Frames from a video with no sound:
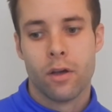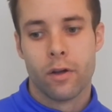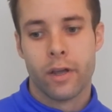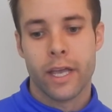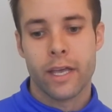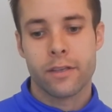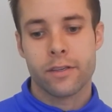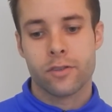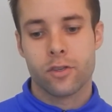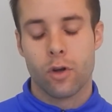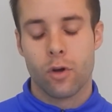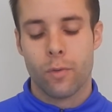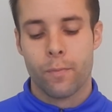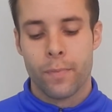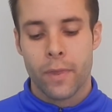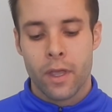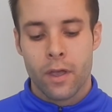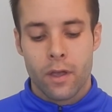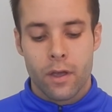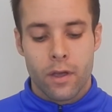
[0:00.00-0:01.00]
Okay,
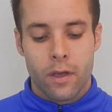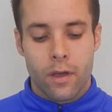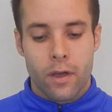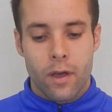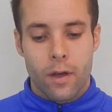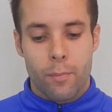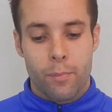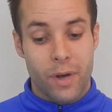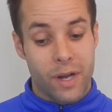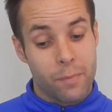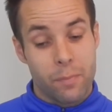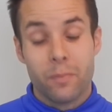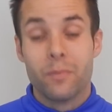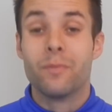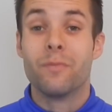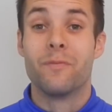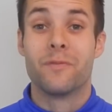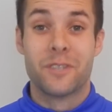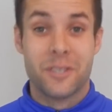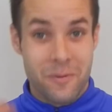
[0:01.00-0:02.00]
so,
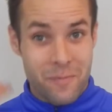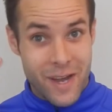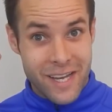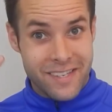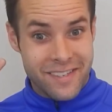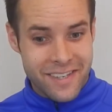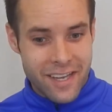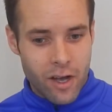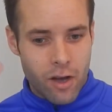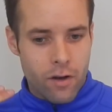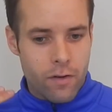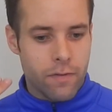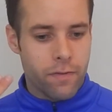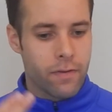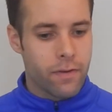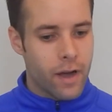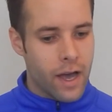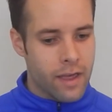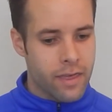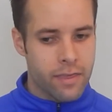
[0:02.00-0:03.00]
but to
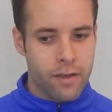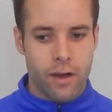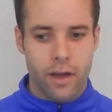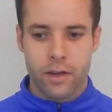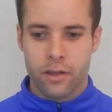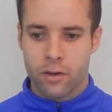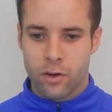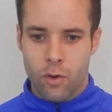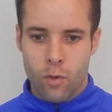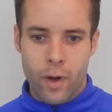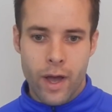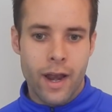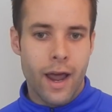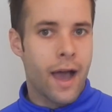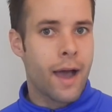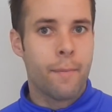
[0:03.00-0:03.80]
myself, I thought, you know what?